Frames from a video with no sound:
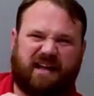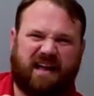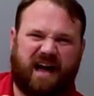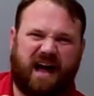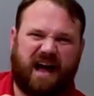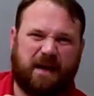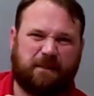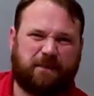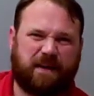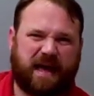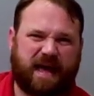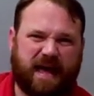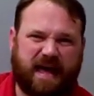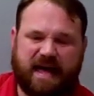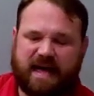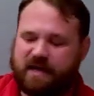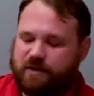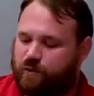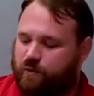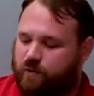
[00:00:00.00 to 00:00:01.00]
like an
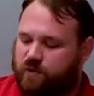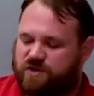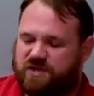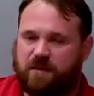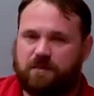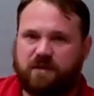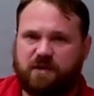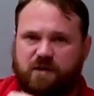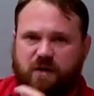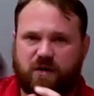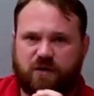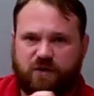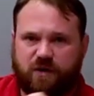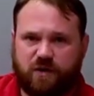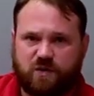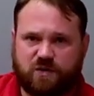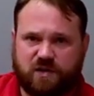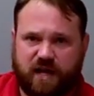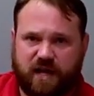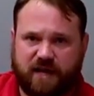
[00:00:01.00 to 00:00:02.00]
iPad or something
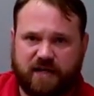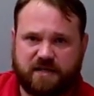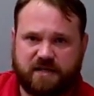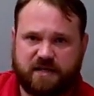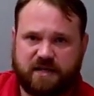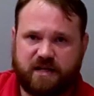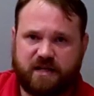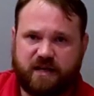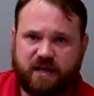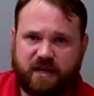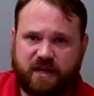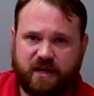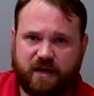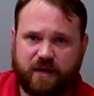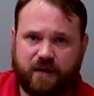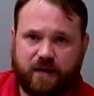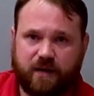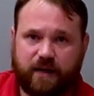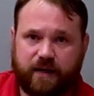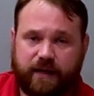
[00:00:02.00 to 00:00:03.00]
along those lines
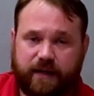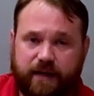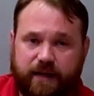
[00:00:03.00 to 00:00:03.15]
here.